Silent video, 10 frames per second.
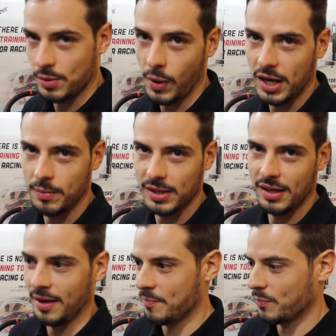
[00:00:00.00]
available.
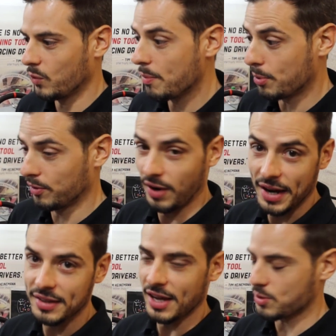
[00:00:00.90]
We
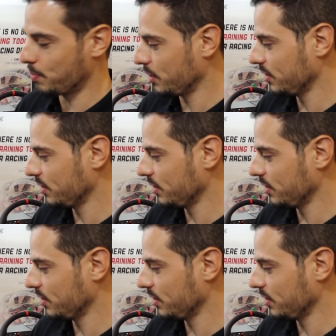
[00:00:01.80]
provide a dashboard,